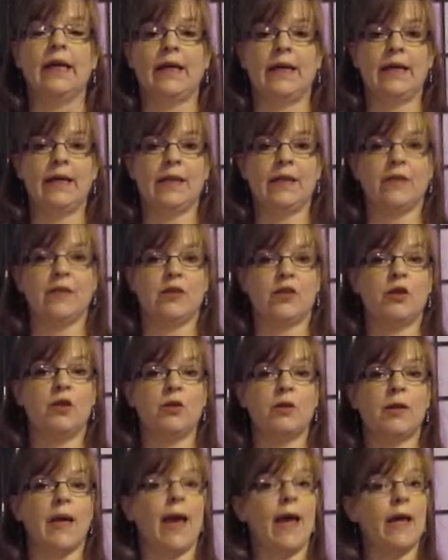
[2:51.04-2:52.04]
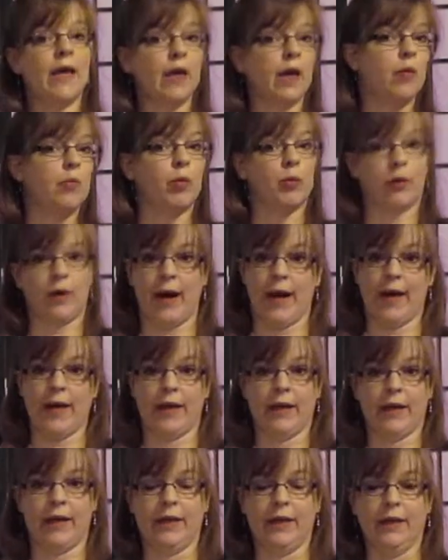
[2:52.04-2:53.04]
is to take a
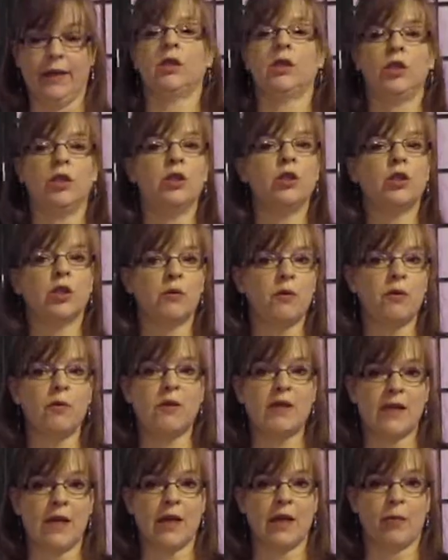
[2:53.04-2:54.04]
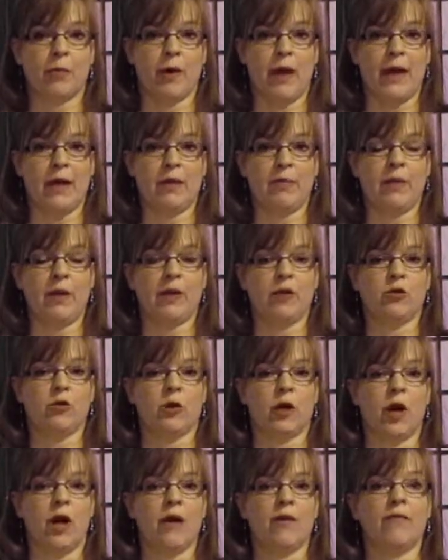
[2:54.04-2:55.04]
break. Usually when we take a break, it means
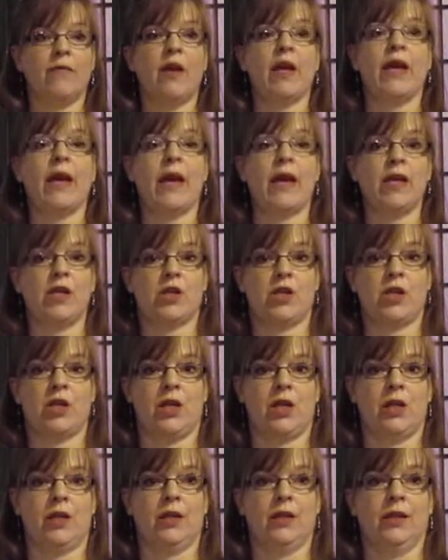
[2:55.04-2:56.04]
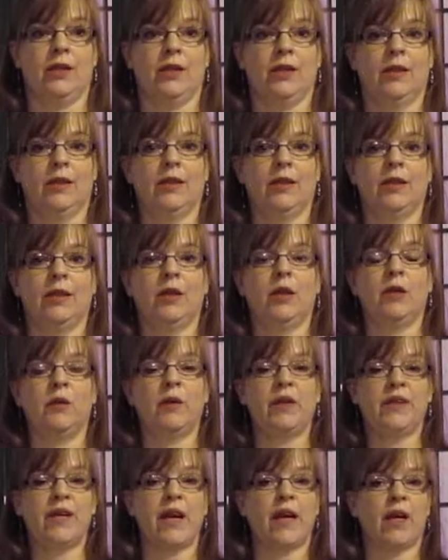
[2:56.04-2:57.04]
we're on vacation.
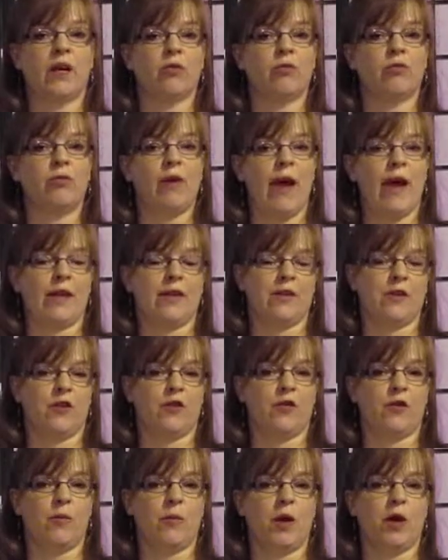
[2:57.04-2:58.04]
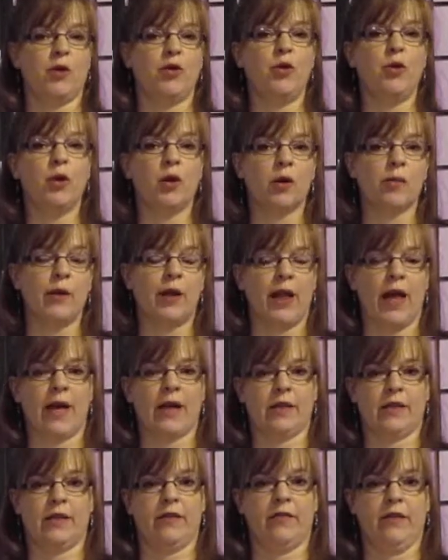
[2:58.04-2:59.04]
We take a rest from our normal
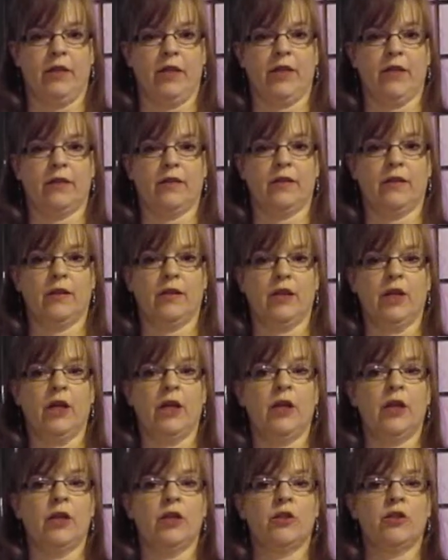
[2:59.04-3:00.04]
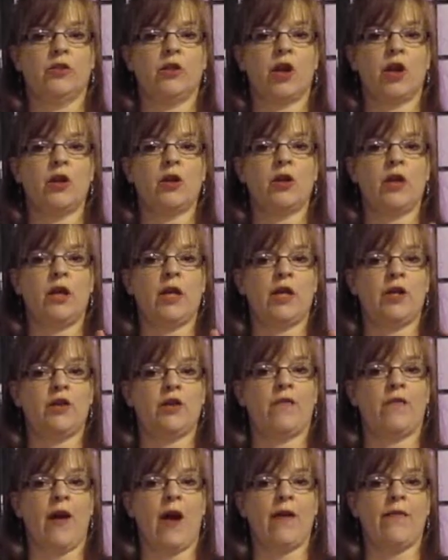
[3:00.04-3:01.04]
activities. So you need
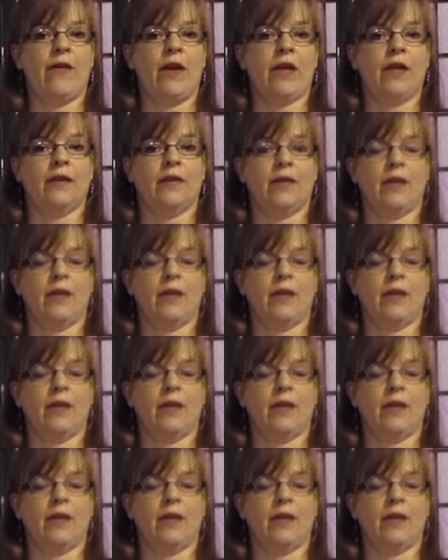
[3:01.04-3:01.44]
your 5 hands